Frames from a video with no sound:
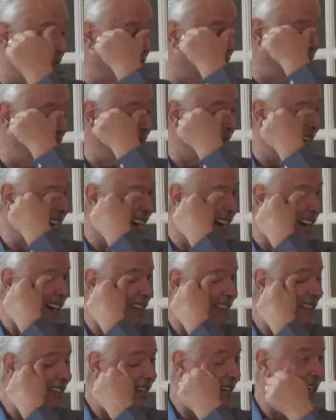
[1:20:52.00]
TV
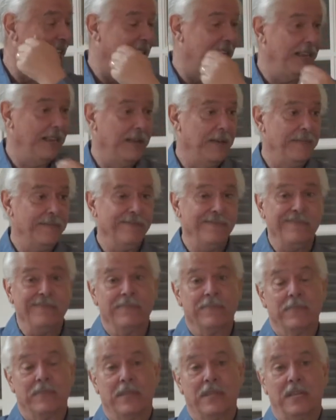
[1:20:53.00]
on.
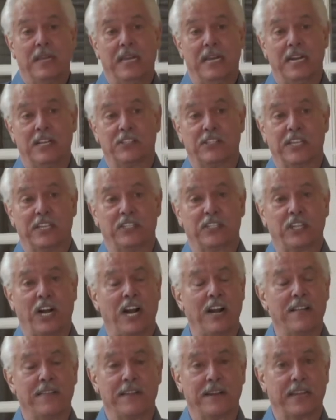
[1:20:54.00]
And I said,
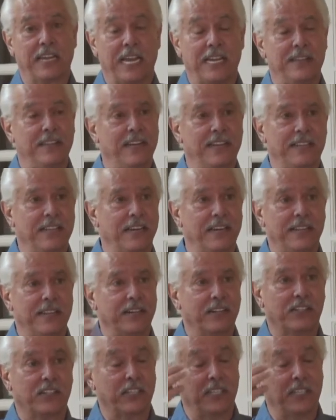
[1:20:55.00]
Charlotte, there's,